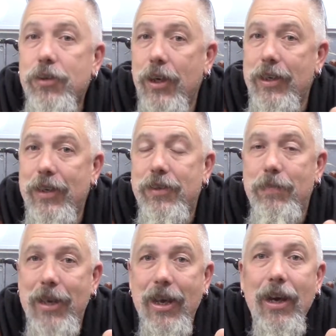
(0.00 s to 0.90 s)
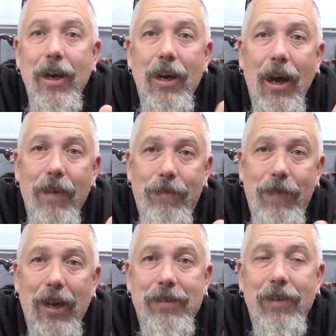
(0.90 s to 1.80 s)
It needs to be
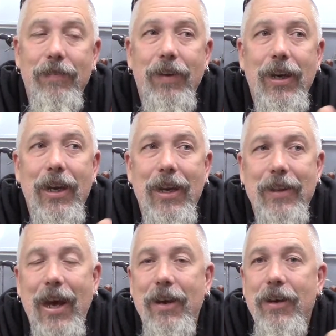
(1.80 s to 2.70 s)
effective in that